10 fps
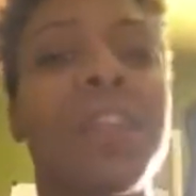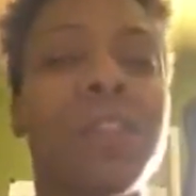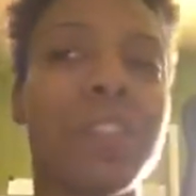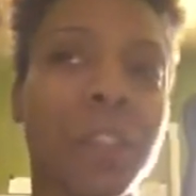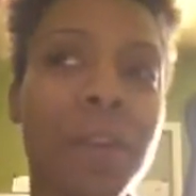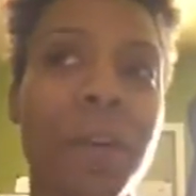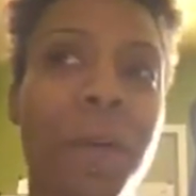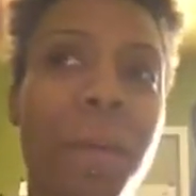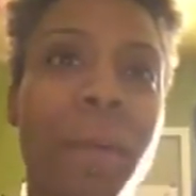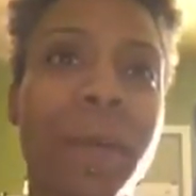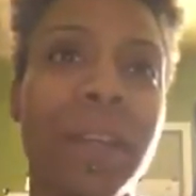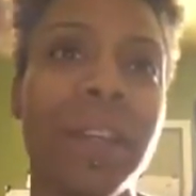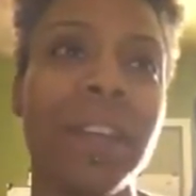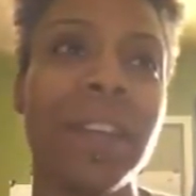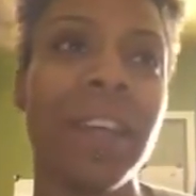close to zero, but
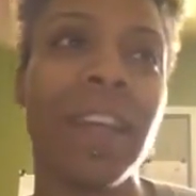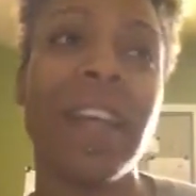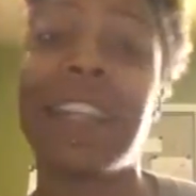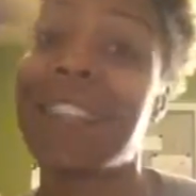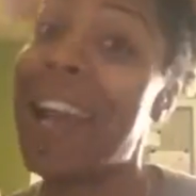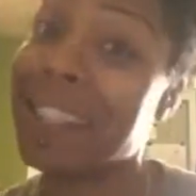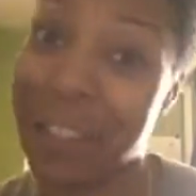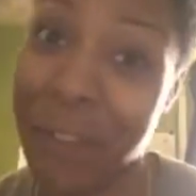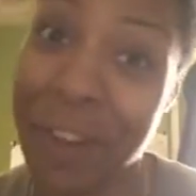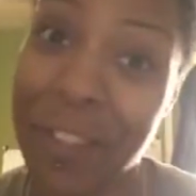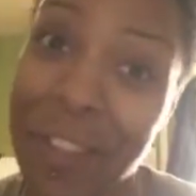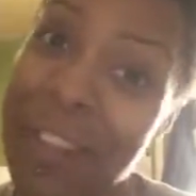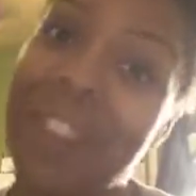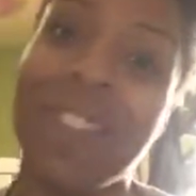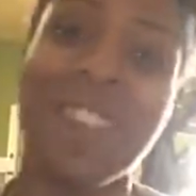it's not zero. So